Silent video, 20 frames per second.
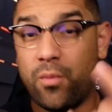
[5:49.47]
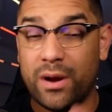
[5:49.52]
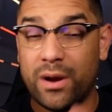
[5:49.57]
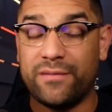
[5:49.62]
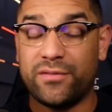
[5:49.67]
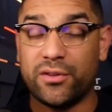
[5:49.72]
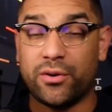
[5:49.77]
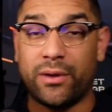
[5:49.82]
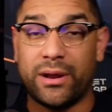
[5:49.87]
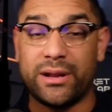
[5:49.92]
of the
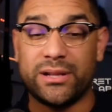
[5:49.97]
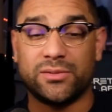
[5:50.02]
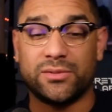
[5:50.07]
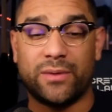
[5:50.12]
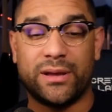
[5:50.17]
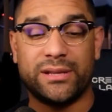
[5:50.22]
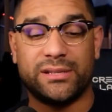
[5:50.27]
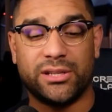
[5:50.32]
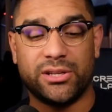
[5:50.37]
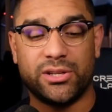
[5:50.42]
greatest ways
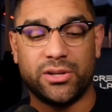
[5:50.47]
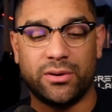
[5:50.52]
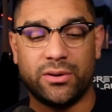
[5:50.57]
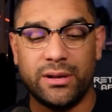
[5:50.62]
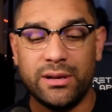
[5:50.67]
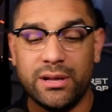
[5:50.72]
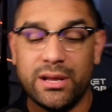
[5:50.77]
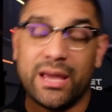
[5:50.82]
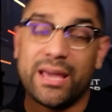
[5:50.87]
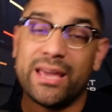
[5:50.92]
to do it
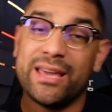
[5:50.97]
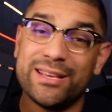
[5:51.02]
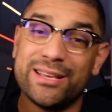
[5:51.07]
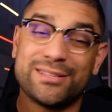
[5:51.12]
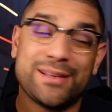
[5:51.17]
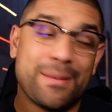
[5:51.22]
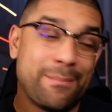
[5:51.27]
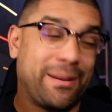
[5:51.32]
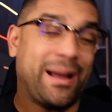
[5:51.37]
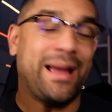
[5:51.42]
is
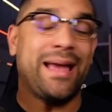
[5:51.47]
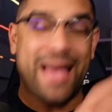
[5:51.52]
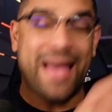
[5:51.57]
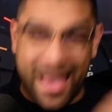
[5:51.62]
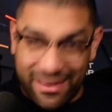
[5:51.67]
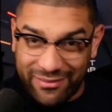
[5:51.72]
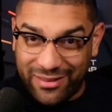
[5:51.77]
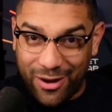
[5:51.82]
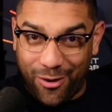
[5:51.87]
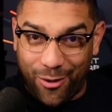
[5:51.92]
by
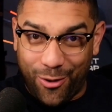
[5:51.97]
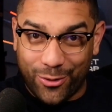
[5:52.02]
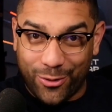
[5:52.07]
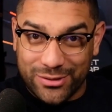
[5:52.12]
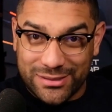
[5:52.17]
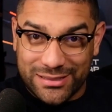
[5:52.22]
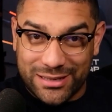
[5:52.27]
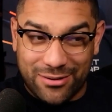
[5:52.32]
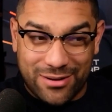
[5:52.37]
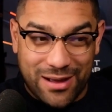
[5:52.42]
having a
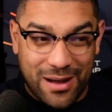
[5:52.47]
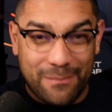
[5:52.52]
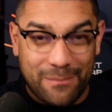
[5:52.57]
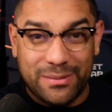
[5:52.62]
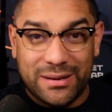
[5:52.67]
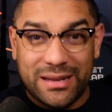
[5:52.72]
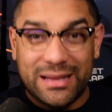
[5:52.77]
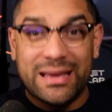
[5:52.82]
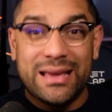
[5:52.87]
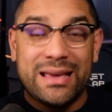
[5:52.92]
wholesale company